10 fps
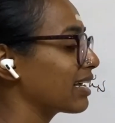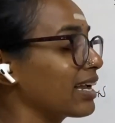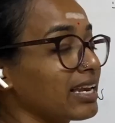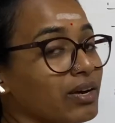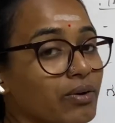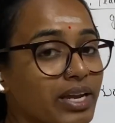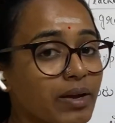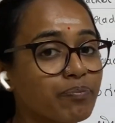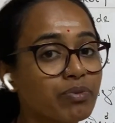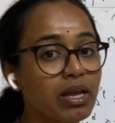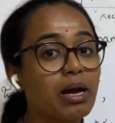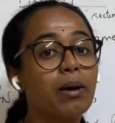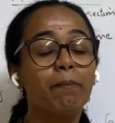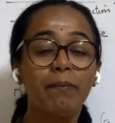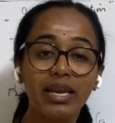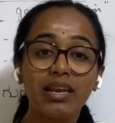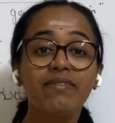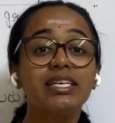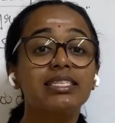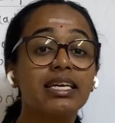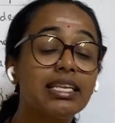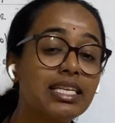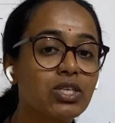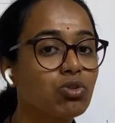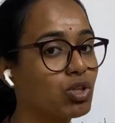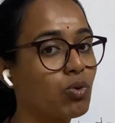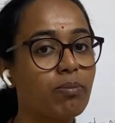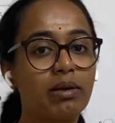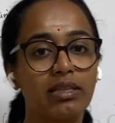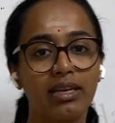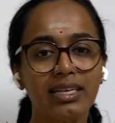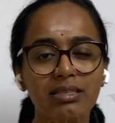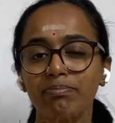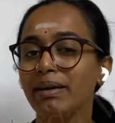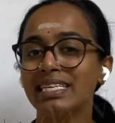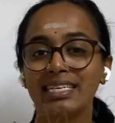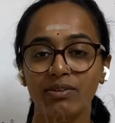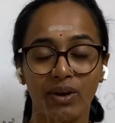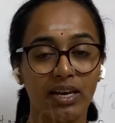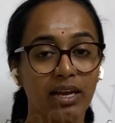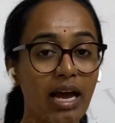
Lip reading: again. Okay, Manavi Sallisuttiruva Patra. It's basic one.